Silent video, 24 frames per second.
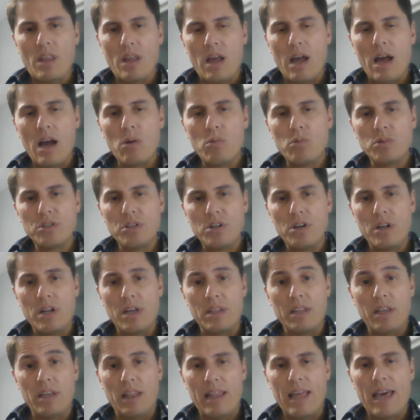I was
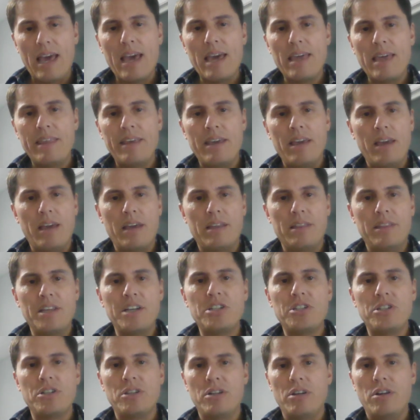gonna delay the
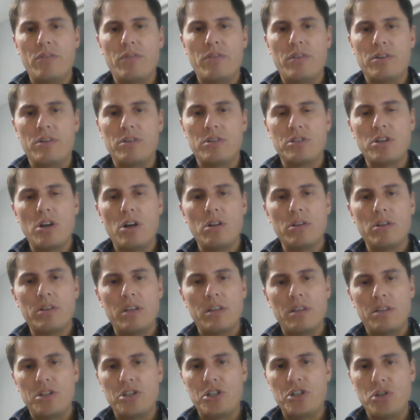addition of the salt
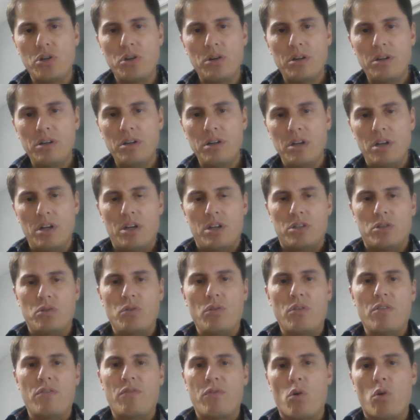and the sugar to
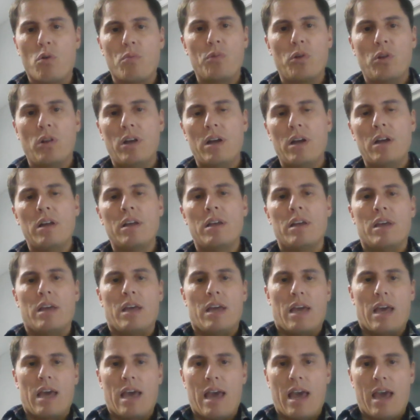the formula,
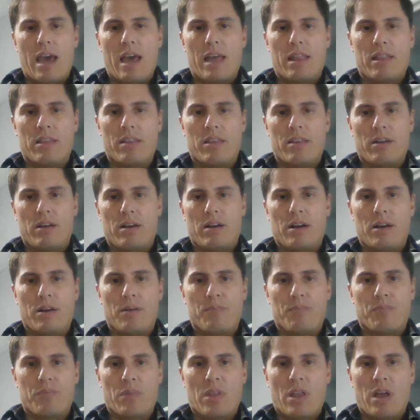and
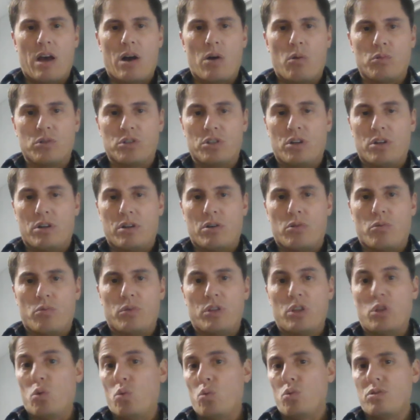I was gonna
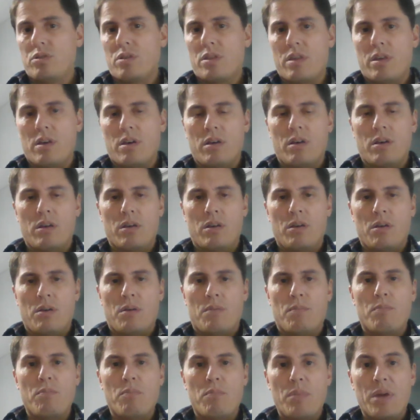reduce the
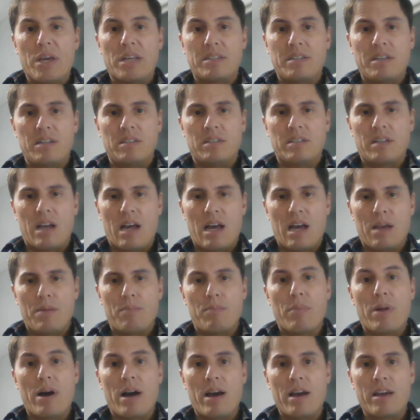mixing
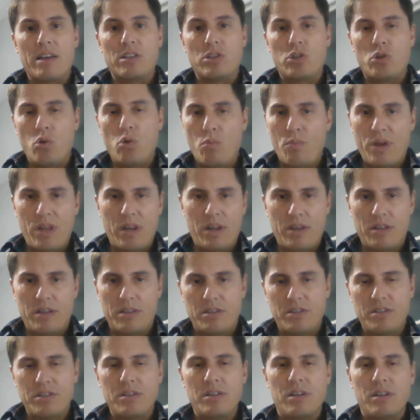time by 2
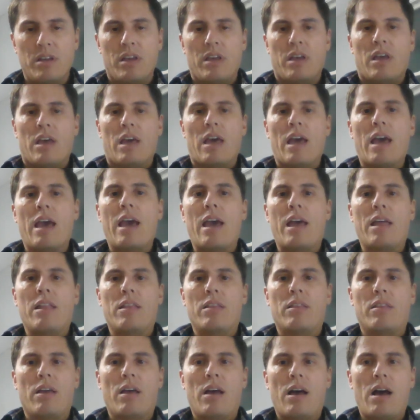minutes.
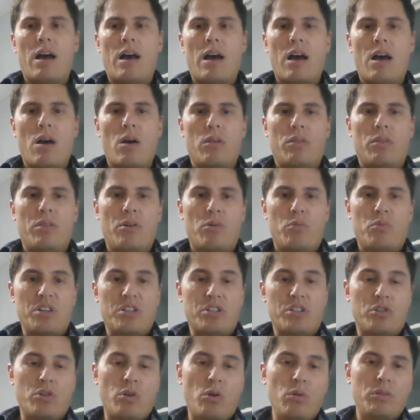And the
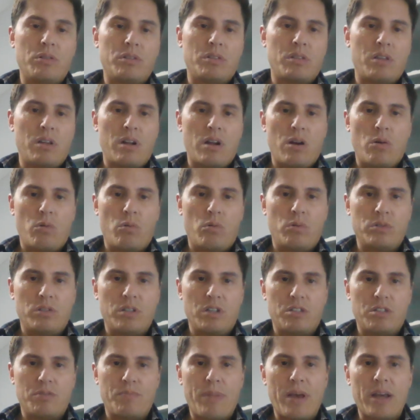results that I was
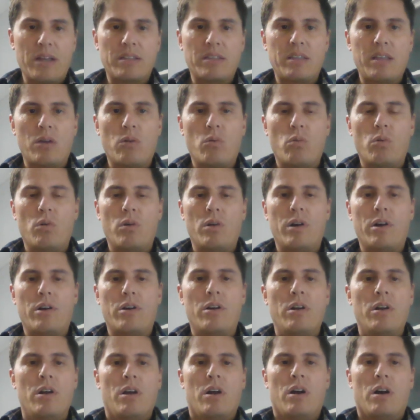expecting
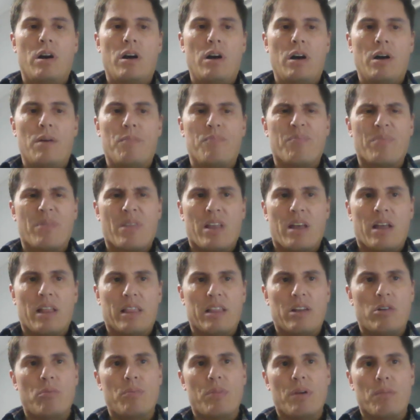were a
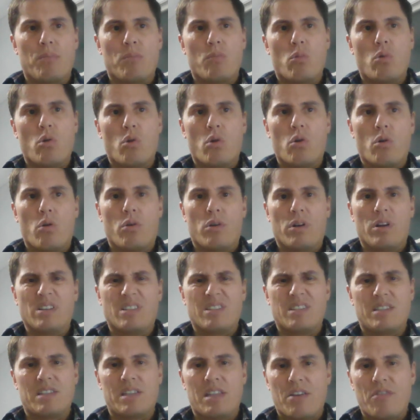little bit more
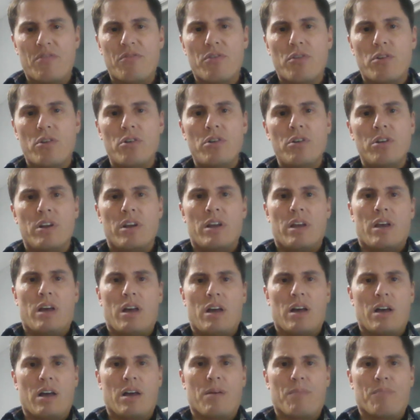stiffer,
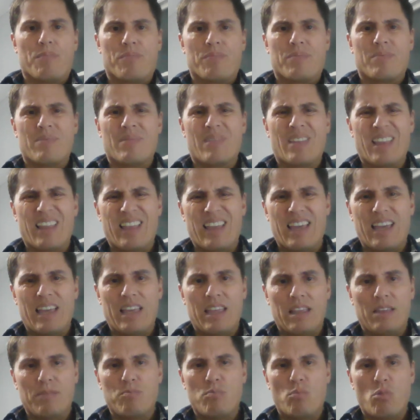
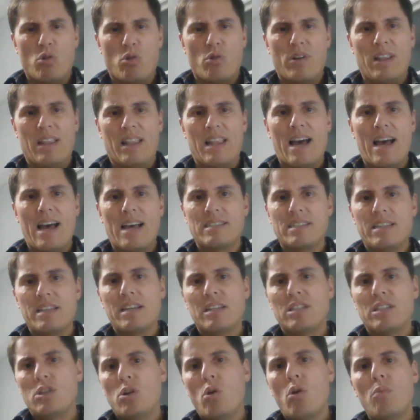more
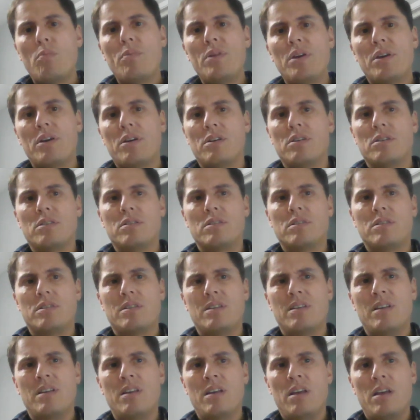elastic dough because
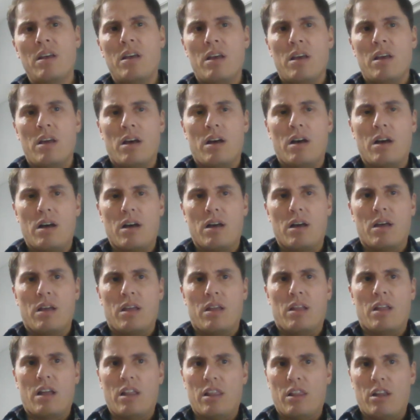a
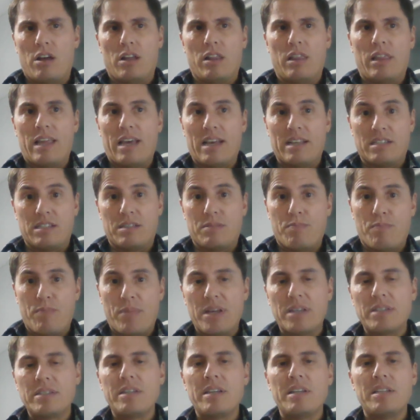lot less
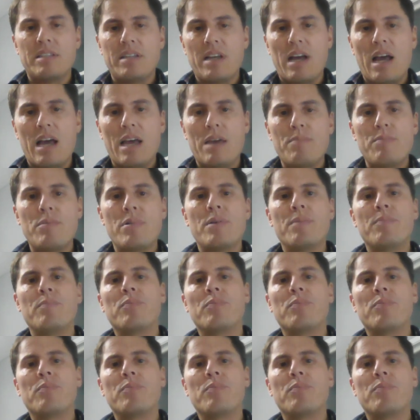mixing time.